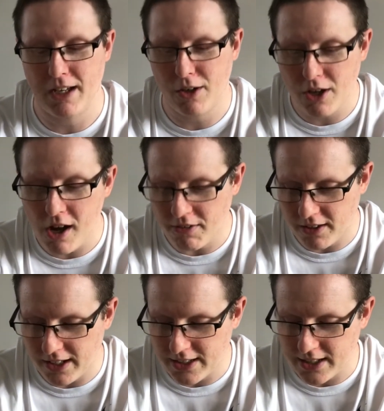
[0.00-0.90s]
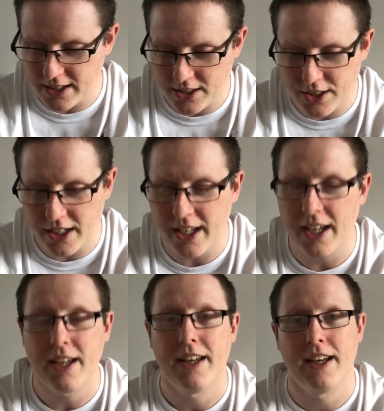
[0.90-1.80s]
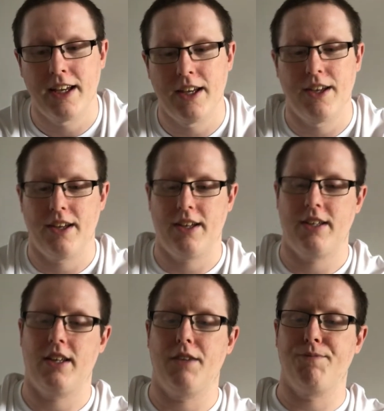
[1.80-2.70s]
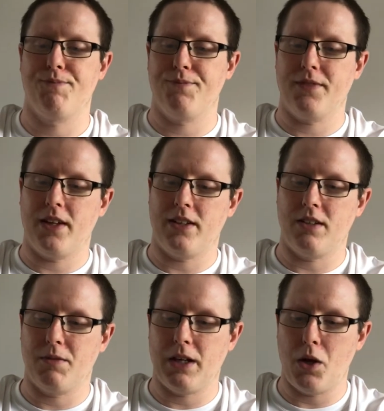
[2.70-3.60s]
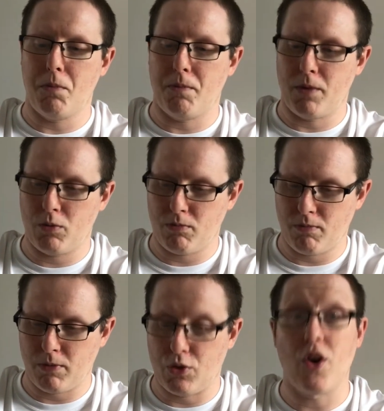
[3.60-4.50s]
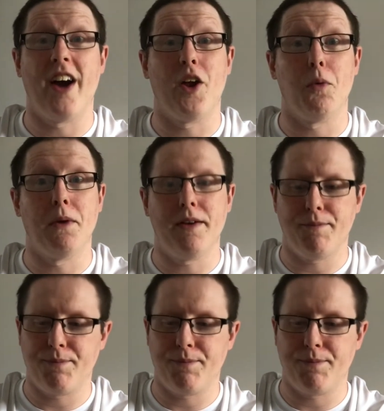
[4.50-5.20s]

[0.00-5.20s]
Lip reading: look after these things, you see. And, you know, and we'll try and open it.